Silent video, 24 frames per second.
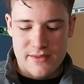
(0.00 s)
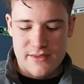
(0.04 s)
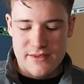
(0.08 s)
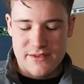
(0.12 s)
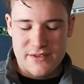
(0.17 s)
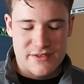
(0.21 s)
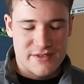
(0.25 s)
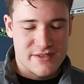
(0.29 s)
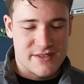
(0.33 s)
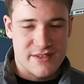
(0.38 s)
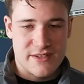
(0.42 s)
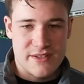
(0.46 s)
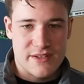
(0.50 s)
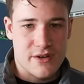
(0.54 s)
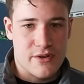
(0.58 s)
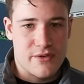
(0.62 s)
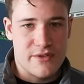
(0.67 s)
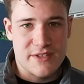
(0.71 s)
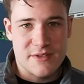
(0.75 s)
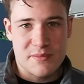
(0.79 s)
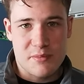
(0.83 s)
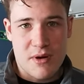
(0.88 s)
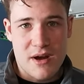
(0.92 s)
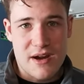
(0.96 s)

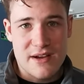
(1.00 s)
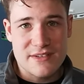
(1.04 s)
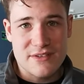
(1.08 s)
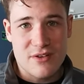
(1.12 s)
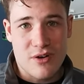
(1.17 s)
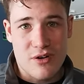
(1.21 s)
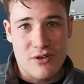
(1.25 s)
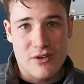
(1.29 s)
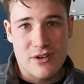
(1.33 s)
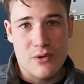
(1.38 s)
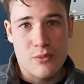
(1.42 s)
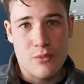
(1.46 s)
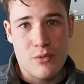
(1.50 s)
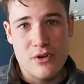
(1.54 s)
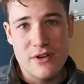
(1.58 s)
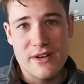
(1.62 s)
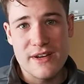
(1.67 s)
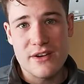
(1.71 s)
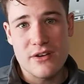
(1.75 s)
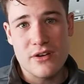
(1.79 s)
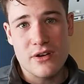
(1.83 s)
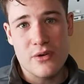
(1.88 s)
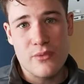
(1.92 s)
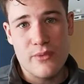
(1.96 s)
these products aren't going to work
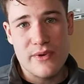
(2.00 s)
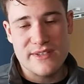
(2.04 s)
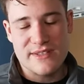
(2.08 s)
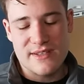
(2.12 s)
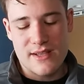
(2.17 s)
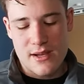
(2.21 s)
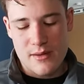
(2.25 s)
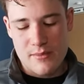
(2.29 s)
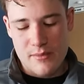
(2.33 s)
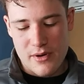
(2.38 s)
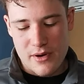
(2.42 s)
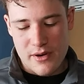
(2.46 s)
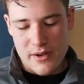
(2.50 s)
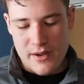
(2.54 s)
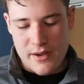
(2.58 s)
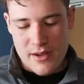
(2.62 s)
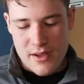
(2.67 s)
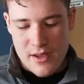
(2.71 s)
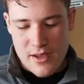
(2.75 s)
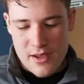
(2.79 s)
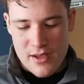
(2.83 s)
and you're going to waste a lot of money.